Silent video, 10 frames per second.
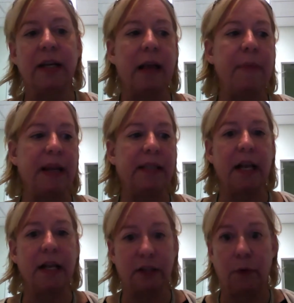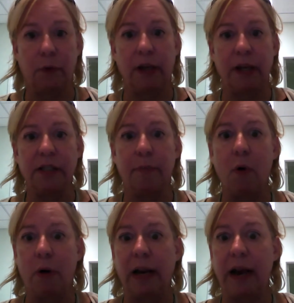because that makes sense for really
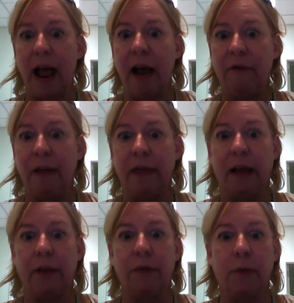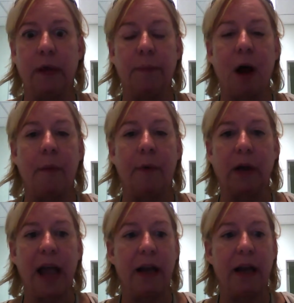supporting everything through the abdominal
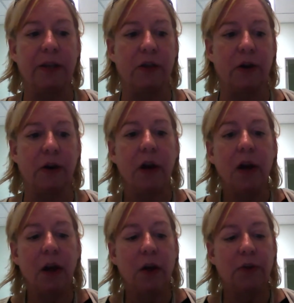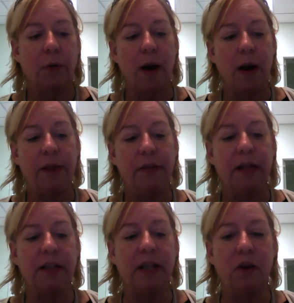canister. So one of the
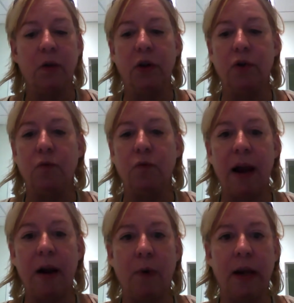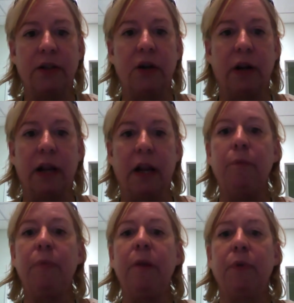things that you can do right away to start
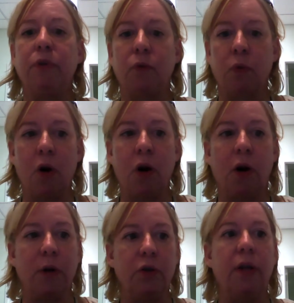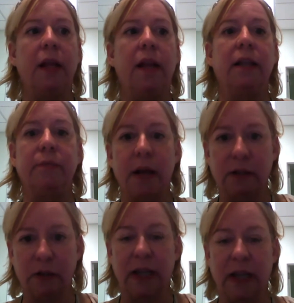getting people to work, once you get these
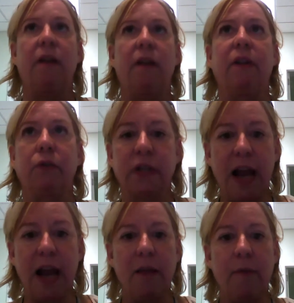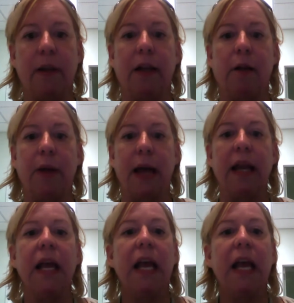muscles, they kind of understand them a little bit,